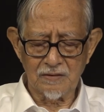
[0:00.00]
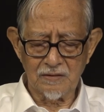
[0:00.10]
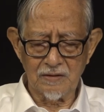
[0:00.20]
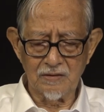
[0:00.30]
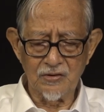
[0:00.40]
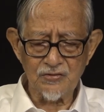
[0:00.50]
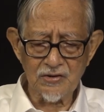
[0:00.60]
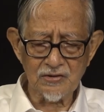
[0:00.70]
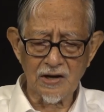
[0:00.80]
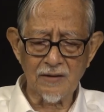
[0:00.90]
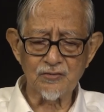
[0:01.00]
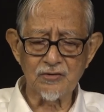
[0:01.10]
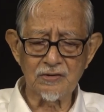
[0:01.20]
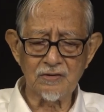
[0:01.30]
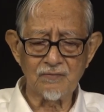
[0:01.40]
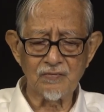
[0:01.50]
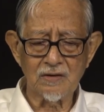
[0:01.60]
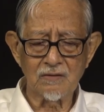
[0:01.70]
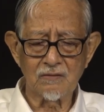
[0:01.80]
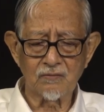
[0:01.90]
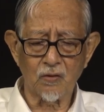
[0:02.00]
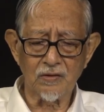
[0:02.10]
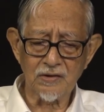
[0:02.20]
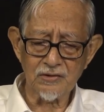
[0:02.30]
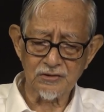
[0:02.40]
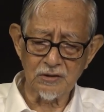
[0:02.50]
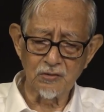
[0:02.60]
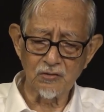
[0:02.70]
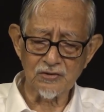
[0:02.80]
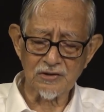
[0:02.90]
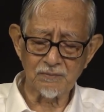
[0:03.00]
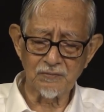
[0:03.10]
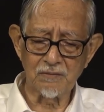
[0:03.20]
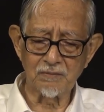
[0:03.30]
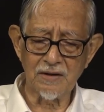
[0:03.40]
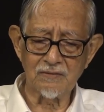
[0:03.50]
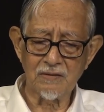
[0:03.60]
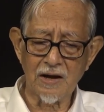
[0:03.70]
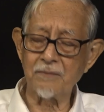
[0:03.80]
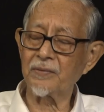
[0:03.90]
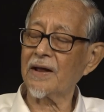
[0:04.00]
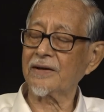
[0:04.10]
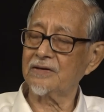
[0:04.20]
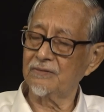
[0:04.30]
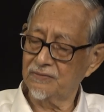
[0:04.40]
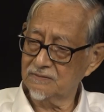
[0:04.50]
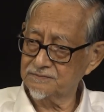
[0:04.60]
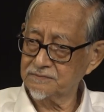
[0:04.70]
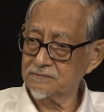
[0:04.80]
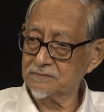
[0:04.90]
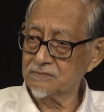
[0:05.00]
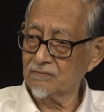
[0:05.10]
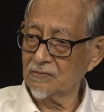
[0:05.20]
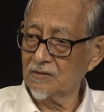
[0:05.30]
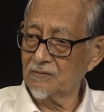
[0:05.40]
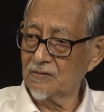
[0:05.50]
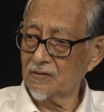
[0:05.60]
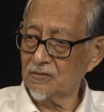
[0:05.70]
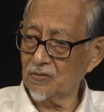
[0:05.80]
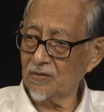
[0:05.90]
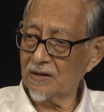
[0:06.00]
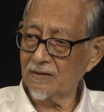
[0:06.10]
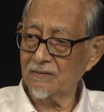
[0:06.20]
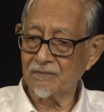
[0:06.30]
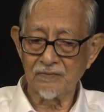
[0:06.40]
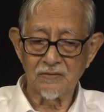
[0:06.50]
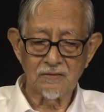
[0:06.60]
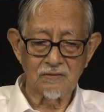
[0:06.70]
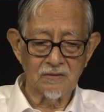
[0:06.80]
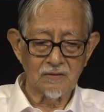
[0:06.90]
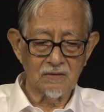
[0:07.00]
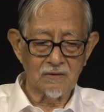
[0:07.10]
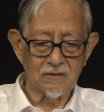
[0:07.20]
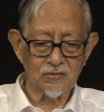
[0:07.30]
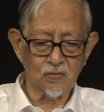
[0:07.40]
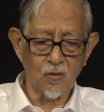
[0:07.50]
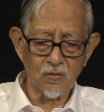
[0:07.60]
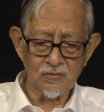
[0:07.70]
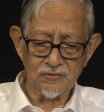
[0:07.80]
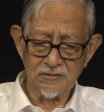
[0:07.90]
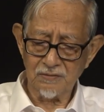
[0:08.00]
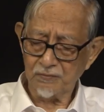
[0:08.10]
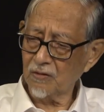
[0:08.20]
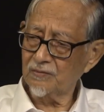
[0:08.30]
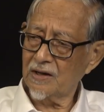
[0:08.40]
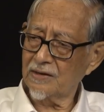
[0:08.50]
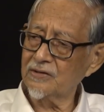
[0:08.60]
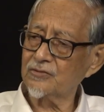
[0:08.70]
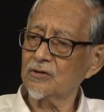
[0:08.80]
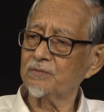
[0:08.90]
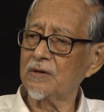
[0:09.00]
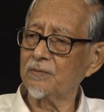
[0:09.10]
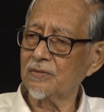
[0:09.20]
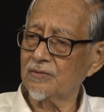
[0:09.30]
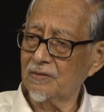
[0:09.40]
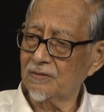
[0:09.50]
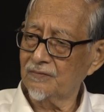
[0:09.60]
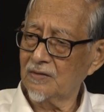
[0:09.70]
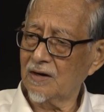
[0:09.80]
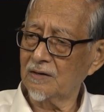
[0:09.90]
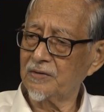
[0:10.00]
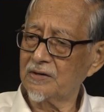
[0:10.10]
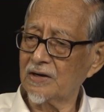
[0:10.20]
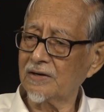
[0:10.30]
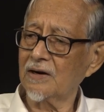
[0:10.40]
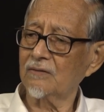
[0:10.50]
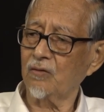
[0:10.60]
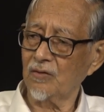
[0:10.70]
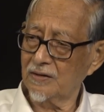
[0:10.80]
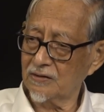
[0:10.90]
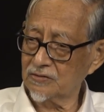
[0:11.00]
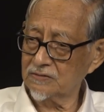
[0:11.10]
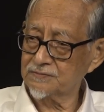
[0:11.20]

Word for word: Hmm. In recent times, the foreigners' tribunals have been made hyperactive. Mm, okay. So that scores and probably hundreds of people are being declared foreigners.